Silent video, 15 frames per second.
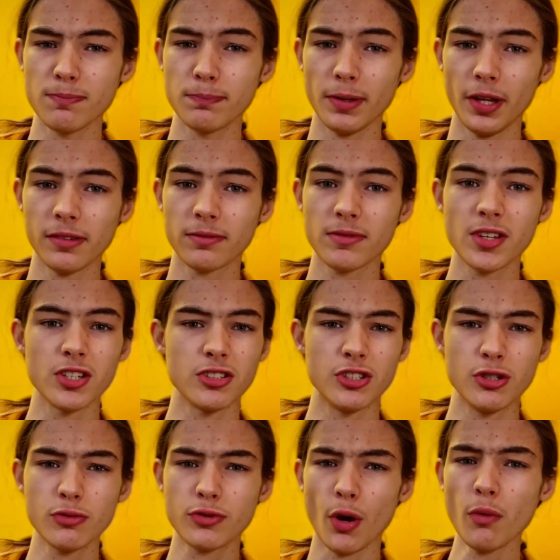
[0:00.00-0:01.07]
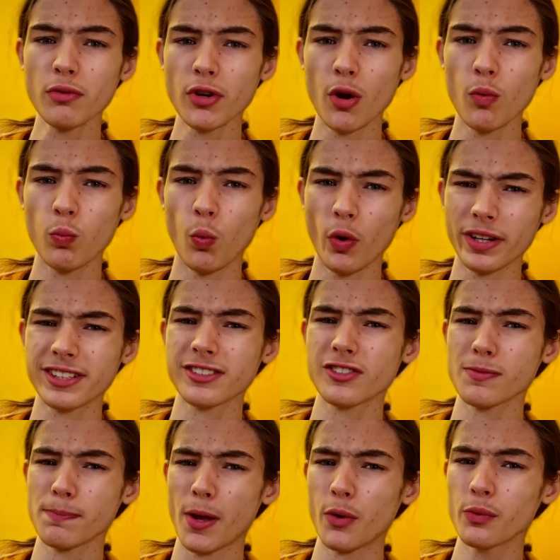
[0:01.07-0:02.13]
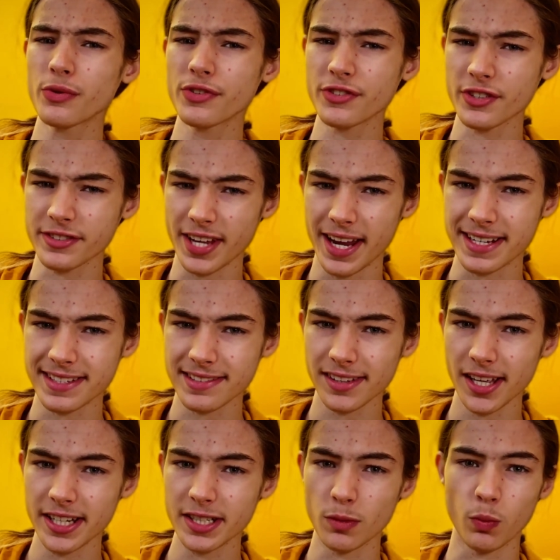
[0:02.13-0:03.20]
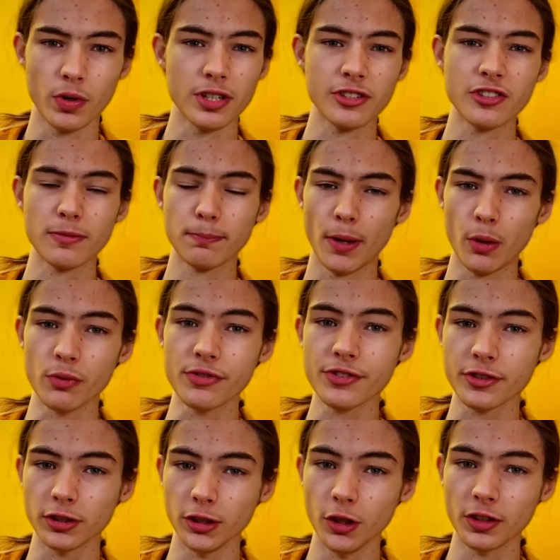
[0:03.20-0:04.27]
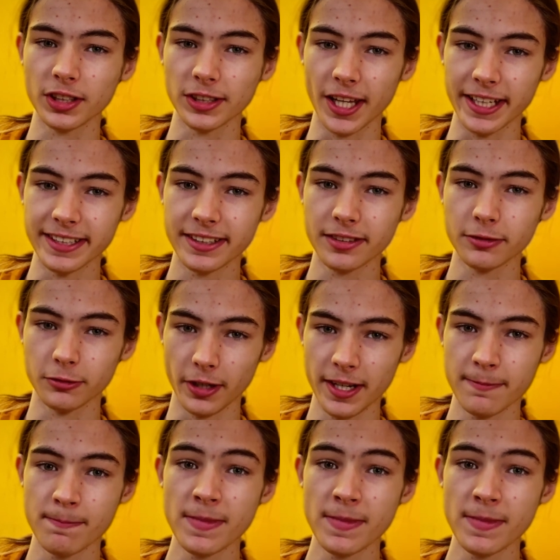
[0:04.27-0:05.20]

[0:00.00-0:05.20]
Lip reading: but you don't know what it's supposed to taste like, what it's supposed to look like, right?